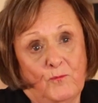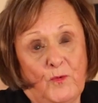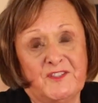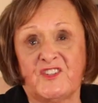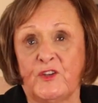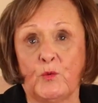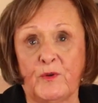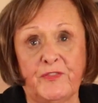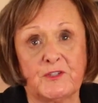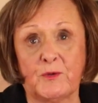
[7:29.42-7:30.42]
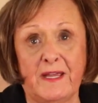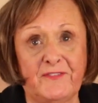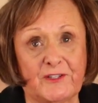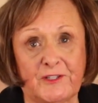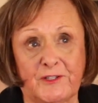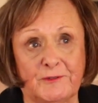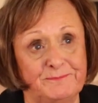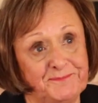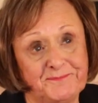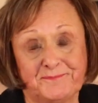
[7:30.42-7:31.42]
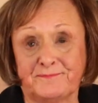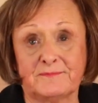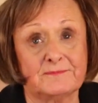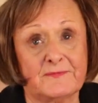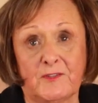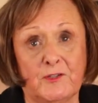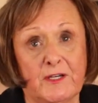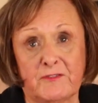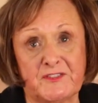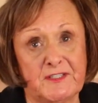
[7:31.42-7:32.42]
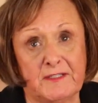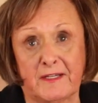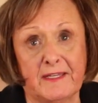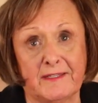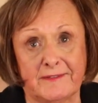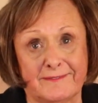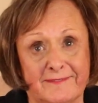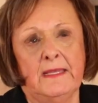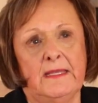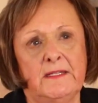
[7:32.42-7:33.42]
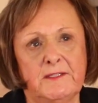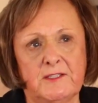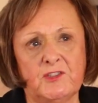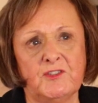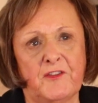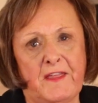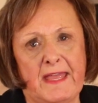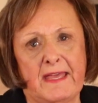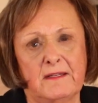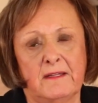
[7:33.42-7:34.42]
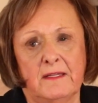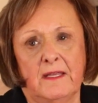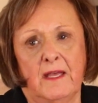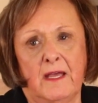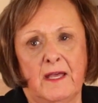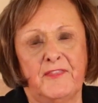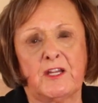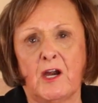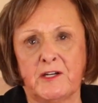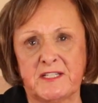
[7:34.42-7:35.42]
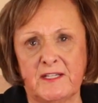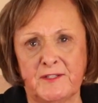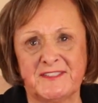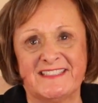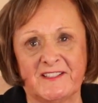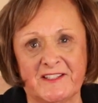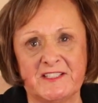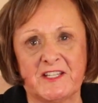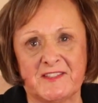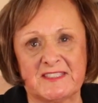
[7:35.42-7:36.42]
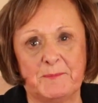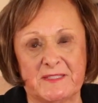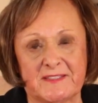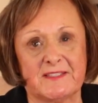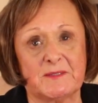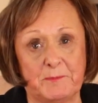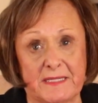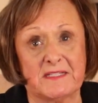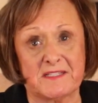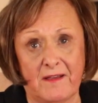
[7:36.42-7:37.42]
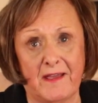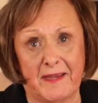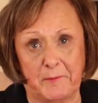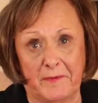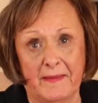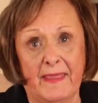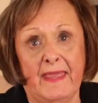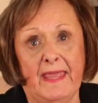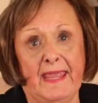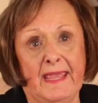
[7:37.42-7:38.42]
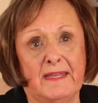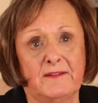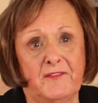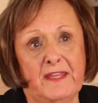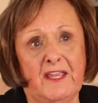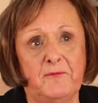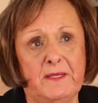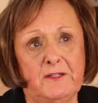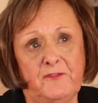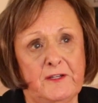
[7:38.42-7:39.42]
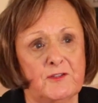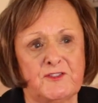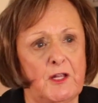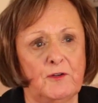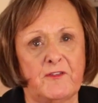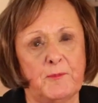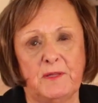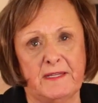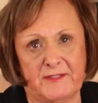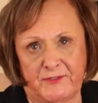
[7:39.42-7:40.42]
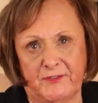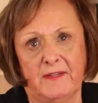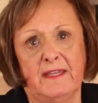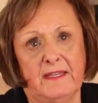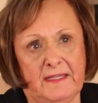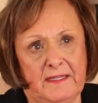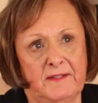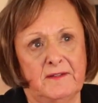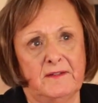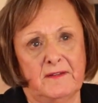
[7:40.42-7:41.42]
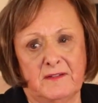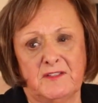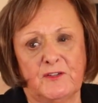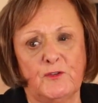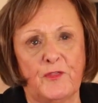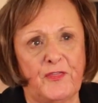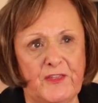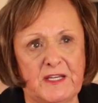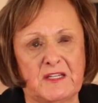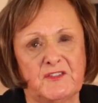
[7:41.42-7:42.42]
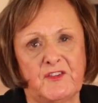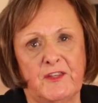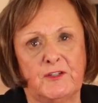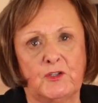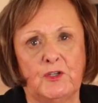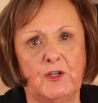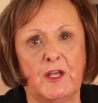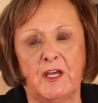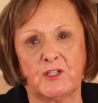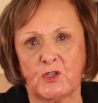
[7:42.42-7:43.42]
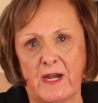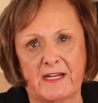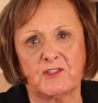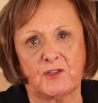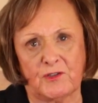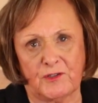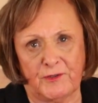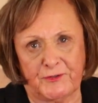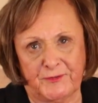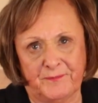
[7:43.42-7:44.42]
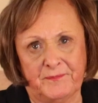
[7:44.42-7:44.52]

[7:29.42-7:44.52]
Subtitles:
once they're with the trafficker, they're never seen again. In addition to that, the cartels are into this business big time, and they have many fingers all over the place in different things that can attract girls.